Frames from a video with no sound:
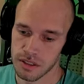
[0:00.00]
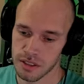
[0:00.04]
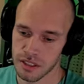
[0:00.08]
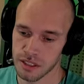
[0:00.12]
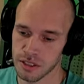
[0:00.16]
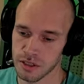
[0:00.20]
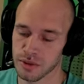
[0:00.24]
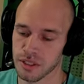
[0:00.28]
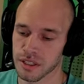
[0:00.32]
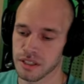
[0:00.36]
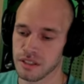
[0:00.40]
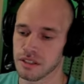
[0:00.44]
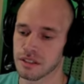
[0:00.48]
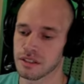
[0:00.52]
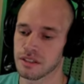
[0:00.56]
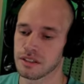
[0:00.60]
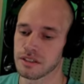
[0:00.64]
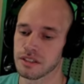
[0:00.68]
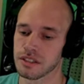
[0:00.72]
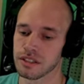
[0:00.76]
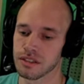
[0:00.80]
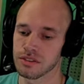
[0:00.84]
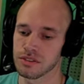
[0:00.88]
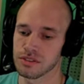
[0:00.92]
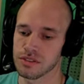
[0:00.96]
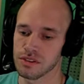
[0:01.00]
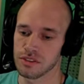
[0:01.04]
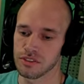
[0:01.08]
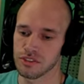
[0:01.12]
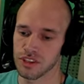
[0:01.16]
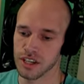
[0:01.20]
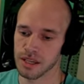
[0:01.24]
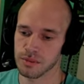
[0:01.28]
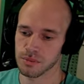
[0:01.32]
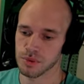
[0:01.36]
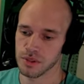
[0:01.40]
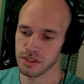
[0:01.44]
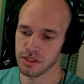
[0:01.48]
Here we go. Here's the
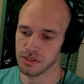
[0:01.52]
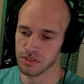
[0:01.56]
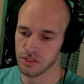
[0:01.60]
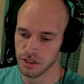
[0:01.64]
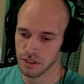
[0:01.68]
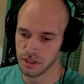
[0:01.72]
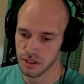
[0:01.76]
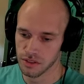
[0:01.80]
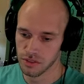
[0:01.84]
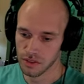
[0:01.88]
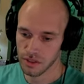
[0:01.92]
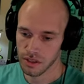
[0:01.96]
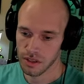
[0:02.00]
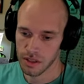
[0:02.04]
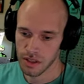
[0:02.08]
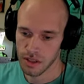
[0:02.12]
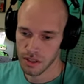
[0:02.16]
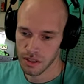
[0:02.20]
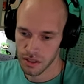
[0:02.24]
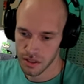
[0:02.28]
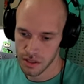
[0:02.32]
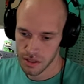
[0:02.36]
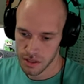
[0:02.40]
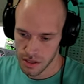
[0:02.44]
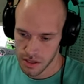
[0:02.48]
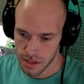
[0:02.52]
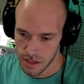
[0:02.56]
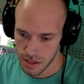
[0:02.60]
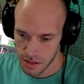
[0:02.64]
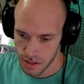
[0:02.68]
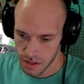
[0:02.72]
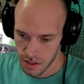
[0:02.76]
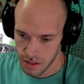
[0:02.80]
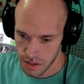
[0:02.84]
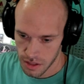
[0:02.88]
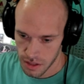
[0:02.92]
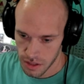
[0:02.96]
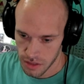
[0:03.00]
Japanese list.
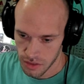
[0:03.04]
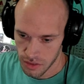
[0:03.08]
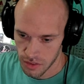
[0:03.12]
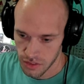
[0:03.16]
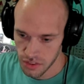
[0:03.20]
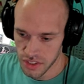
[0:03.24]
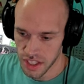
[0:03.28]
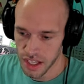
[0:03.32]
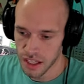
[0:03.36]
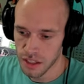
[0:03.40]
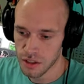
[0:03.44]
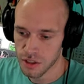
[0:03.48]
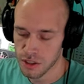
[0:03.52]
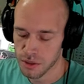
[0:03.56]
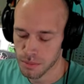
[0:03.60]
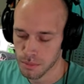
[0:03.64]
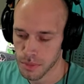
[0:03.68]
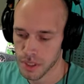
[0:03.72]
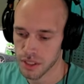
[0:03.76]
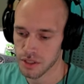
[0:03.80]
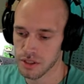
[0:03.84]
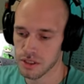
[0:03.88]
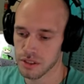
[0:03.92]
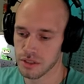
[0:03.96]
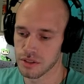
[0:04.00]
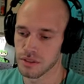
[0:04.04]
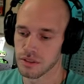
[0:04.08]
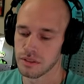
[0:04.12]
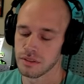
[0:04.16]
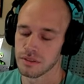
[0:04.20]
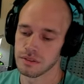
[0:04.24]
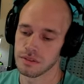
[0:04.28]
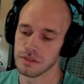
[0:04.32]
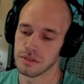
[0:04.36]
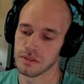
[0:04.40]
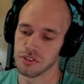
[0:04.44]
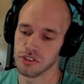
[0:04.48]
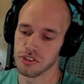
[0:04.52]
Stellar Miracle,
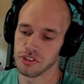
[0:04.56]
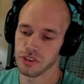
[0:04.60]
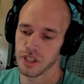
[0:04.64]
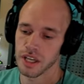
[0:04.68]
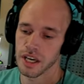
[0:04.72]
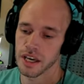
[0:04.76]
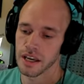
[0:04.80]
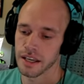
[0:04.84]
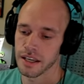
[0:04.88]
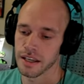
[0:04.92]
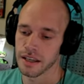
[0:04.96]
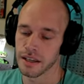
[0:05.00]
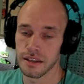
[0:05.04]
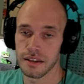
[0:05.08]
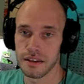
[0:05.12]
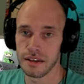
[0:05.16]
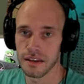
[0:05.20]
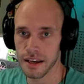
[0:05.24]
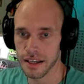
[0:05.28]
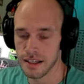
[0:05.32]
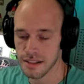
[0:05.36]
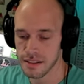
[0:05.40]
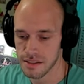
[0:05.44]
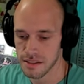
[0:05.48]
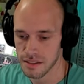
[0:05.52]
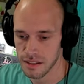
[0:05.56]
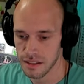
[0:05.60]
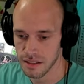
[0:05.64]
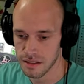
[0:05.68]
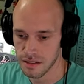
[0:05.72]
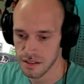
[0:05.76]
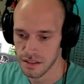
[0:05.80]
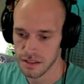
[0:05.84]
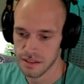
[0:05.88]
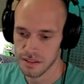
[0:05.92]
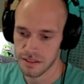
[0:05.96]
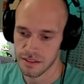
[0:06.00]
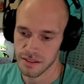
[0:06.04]
July
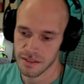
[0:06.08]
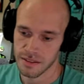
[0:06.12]
19th.